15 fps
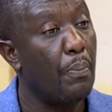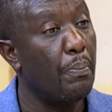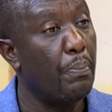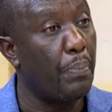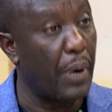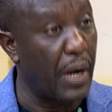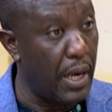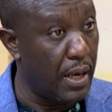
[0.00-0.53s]

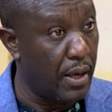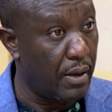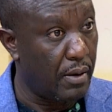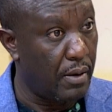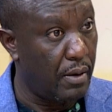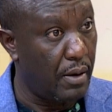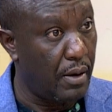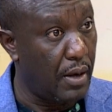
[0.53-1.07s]
praying
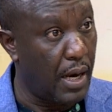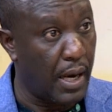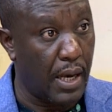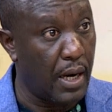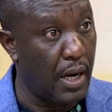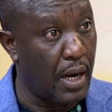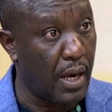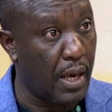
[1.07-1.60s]

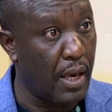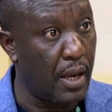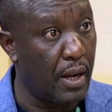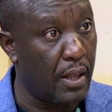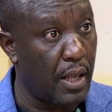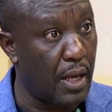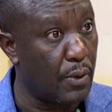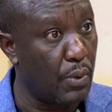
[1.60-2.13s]
again and again
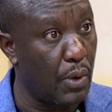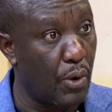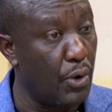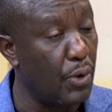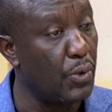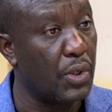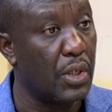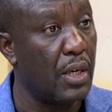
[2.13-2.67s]
that we are
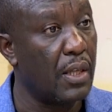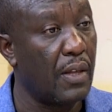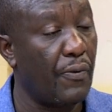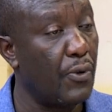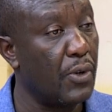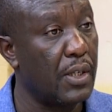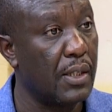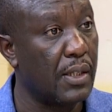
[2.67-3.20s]
going to change the
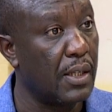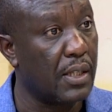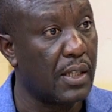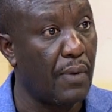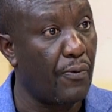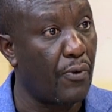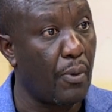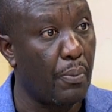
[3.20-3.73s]
voting
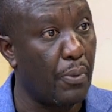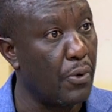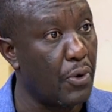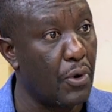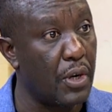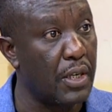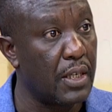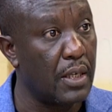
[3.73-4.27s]
system from
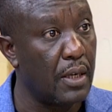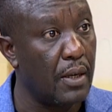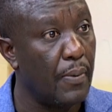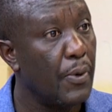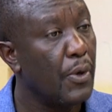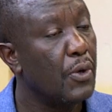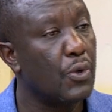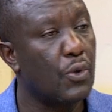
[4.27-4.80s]
plurality
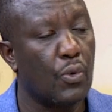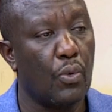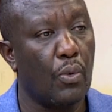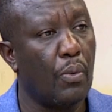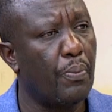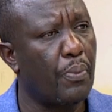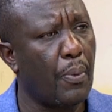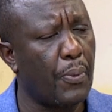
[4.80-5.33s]
to
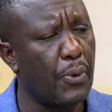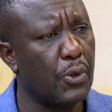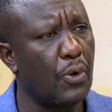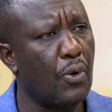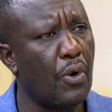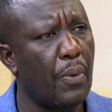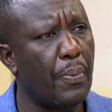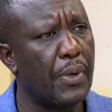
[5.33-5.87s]

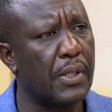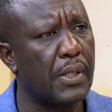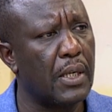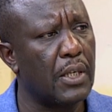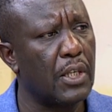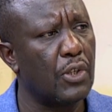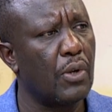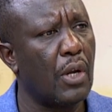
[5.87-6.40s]
proportional
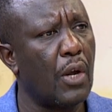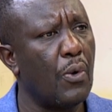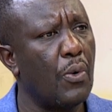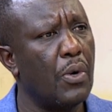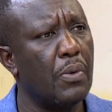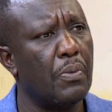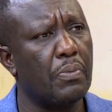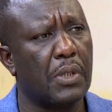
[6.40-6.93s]
representation. I
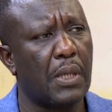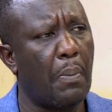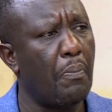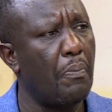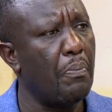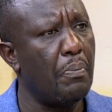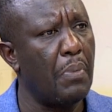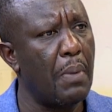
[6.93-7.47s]
know
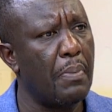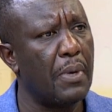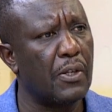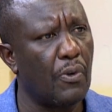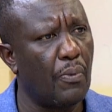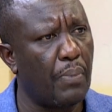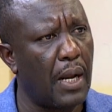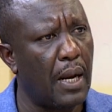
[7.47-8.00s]
some members
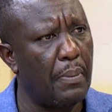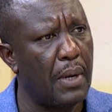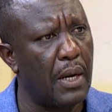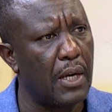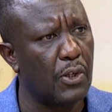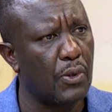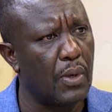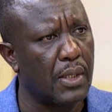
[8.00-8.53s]
of Parliament,
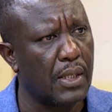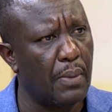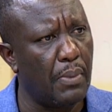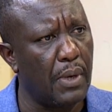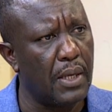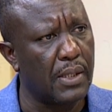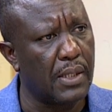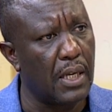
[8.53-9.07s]
National
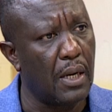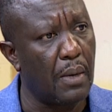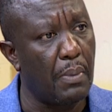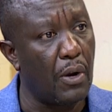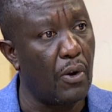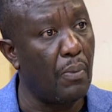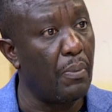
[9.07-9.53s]
Assembly and Senate might not